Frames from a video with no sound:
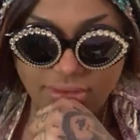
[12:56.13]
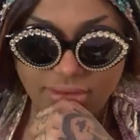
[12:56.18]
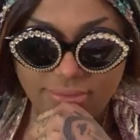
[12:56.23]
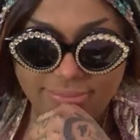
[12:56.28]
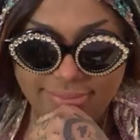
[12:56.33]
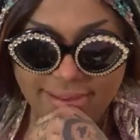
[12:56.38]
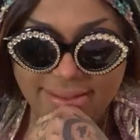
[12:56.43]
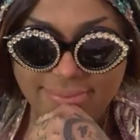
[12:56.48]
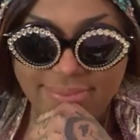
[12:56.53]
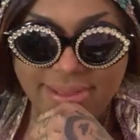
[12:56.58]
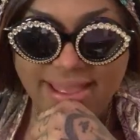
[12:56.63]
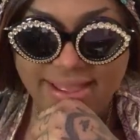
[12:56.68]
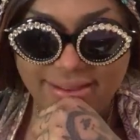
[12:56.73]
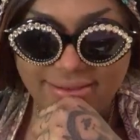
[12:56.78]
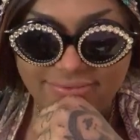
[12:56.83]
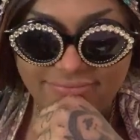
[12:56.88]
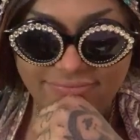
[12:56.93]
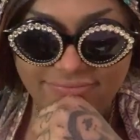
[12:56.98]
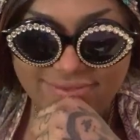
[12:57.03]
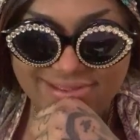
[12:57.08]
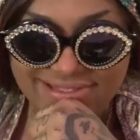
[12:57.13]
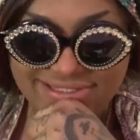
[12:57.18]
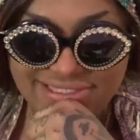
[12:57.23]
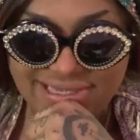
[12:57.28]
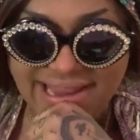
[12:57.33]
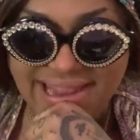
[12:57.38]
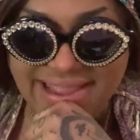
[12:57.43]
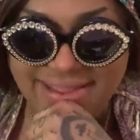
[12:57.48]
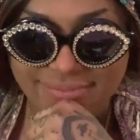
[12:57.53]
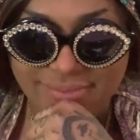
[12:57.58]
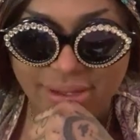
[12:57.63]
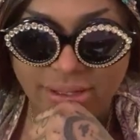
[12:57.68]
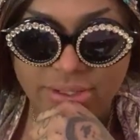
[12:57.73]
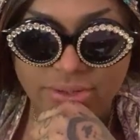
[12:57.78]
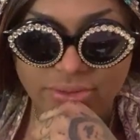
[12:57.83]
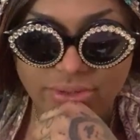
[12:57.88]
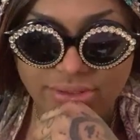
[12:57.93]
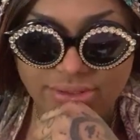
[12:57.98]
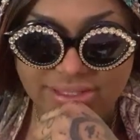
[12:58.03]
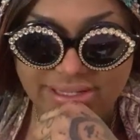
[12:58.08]
My pet fish ate my
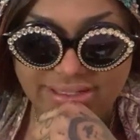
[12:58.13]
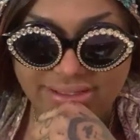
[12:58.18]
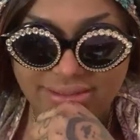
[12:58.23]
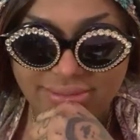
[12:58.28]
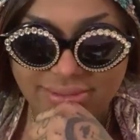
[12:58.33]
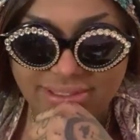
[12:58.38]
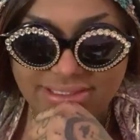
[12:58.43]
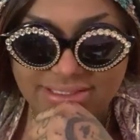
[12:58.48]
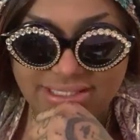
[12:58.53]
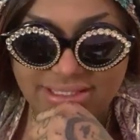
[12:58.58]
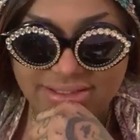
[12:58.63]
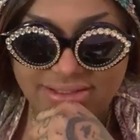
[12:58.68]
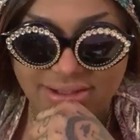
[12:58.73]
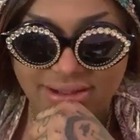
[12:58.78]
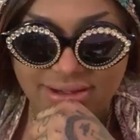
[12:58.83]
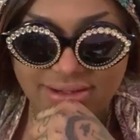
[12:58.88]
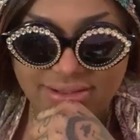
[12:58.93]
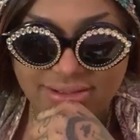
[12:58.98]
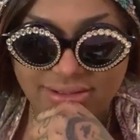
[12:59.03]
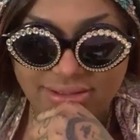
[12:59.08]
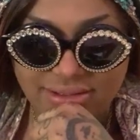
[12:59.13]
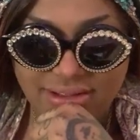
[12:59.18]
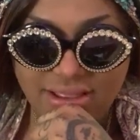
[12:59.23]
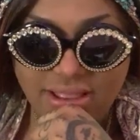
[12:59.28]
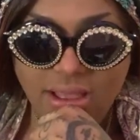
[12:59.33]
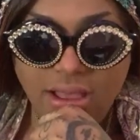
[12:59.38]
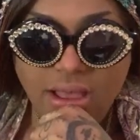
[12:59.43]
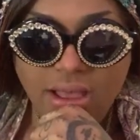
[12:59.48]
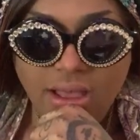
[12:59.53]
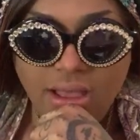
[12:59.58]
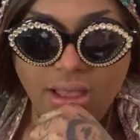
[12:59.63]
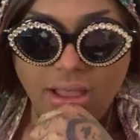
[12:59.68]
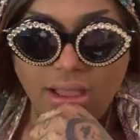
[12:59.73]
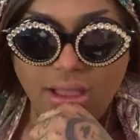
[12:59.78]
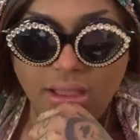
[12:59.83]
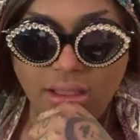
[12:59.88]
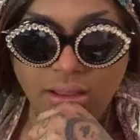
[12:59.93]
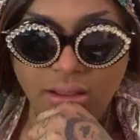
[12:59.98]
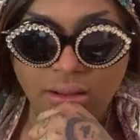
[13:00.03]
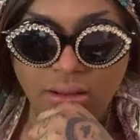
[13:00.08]
ukulele because I thought it...
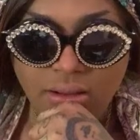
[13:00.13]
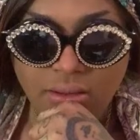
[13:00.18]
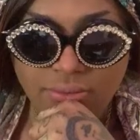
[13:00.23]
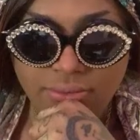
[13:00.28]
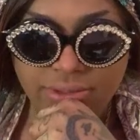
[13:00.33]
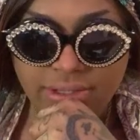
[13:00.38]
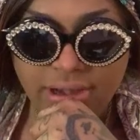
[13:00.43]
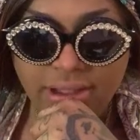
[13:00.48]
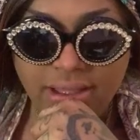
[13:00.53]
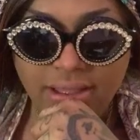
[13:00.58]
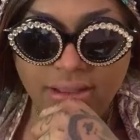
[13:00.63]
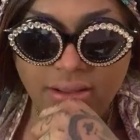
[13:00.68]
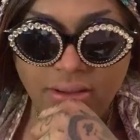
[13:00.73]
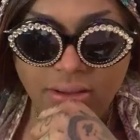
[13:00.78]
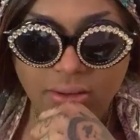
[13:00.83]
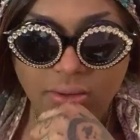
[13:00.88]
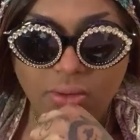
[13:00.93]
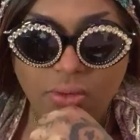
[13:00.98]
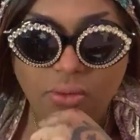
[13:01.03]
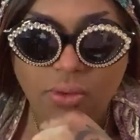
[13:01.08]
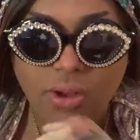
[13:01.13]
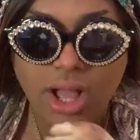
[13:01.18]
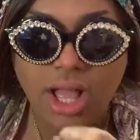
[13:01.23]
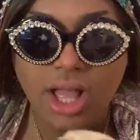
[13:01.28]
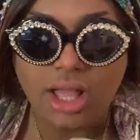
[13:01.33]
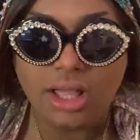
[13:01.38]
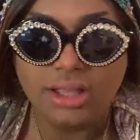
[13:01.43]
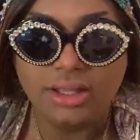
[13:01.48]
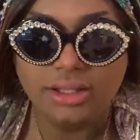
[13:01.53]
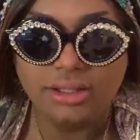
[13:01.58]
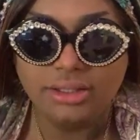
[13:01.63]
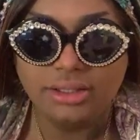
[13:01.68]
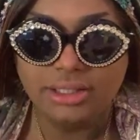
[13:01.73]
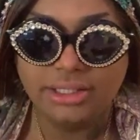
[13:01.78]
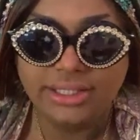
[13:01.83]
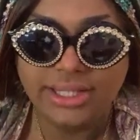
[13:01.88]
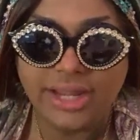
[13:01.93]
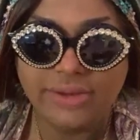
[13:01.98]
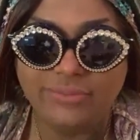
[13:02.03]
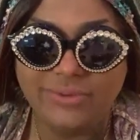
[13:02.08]
Oh, no.
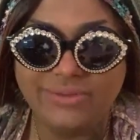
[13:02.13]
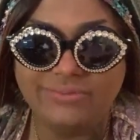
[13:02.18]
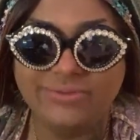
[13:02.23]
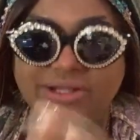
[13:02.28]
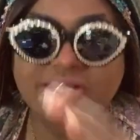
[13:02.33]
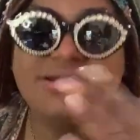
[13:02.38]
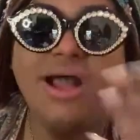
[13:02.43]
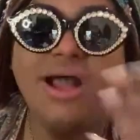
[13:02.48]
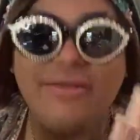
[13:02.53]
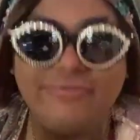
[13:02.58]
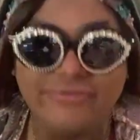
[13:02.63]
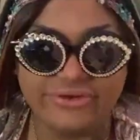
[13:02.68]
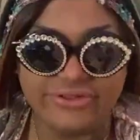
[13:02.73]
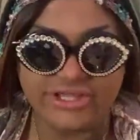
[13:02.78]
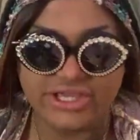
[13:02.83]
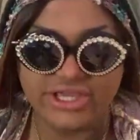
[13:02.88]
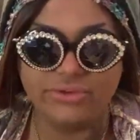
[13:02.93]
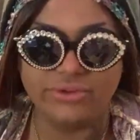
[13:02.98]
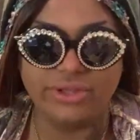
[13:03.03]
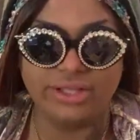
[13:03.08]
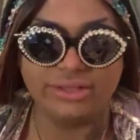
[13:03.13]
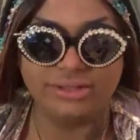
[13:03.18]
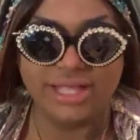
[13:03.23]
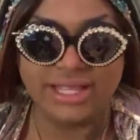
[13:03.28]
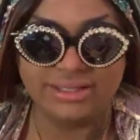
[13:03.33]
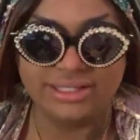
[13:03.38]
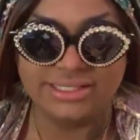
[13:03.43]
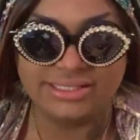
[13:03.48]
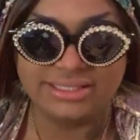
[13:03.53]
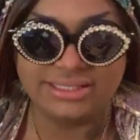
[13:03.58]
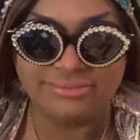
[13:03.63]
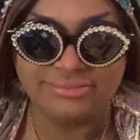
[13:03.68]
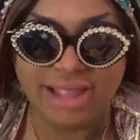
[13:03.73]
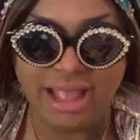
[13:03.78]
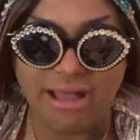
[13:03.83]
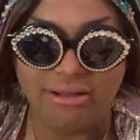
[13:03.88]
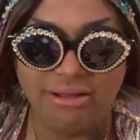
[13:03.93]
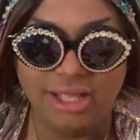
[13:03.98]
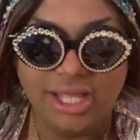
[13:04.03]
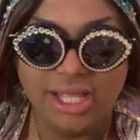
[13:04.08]
Can we recover the ukulele
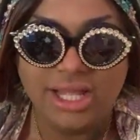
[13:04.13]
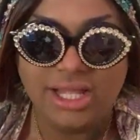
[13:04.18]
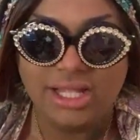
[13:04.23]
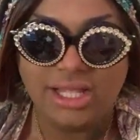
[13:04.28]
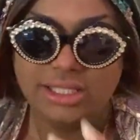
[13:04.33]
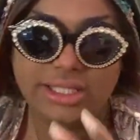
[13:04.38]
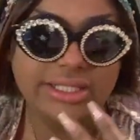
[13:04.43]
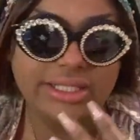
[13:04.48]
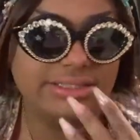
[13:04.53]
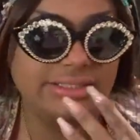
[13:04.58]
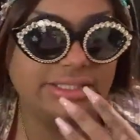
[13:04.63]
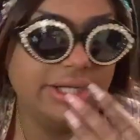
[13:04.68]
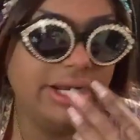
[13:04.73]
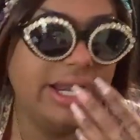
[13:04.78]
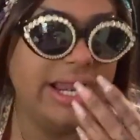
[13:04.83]
somehow? Like, is there